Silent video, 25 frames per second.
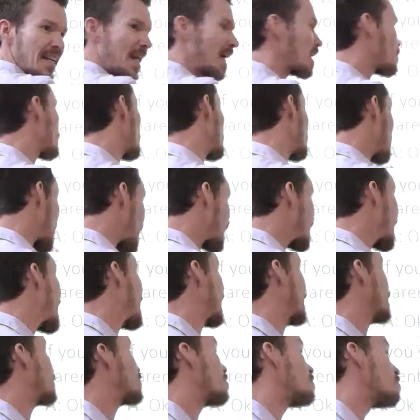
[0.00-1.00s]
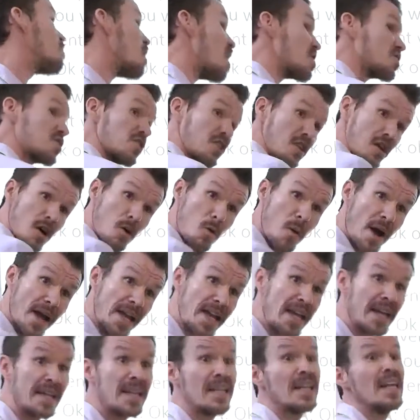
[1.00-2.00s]
language, again, to muscle her
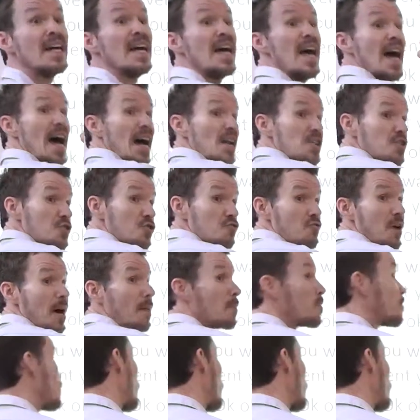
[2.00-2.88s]
way in and to grab